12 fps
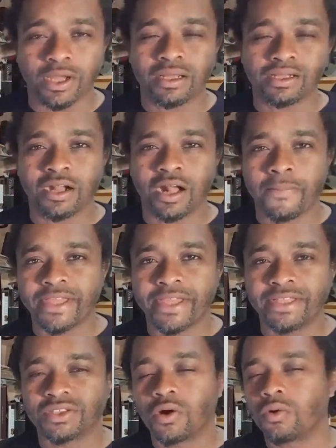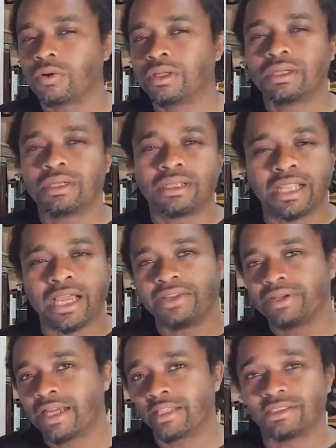You know what I mean? So now you
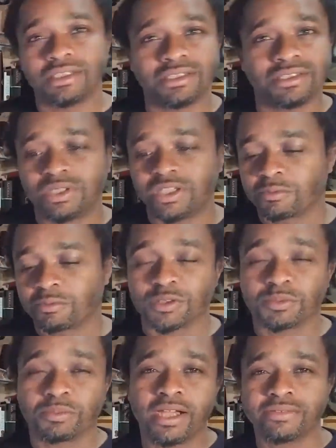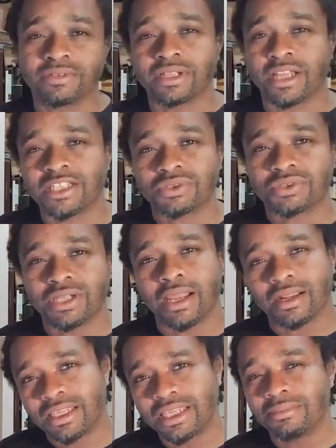got these two different perspectives, and that's what you got
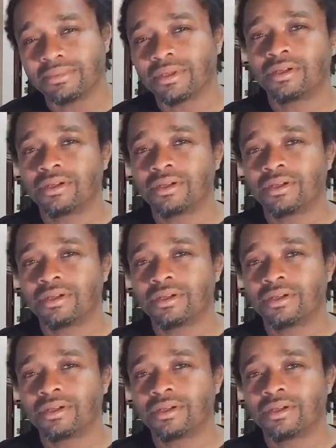to keep